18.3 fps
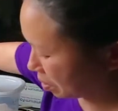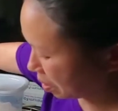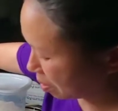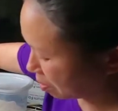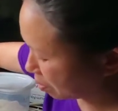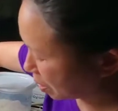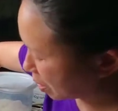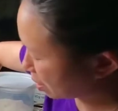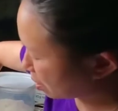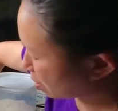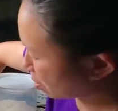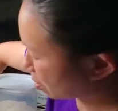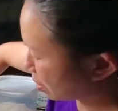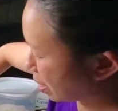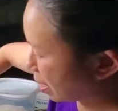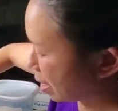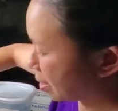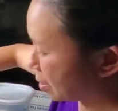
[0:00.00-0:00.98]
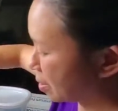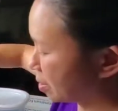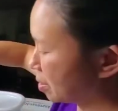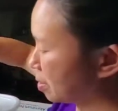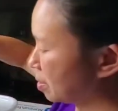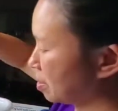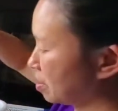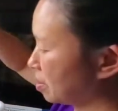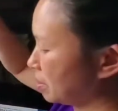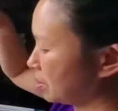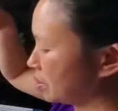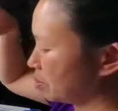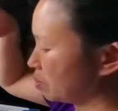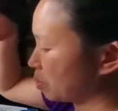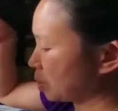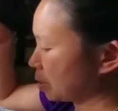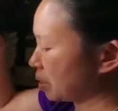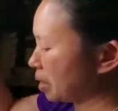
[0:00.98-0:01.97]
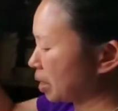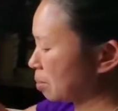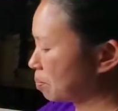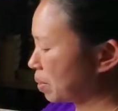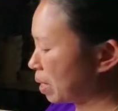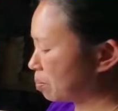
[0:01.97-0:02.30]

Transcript: Now we did all that. We're going to take a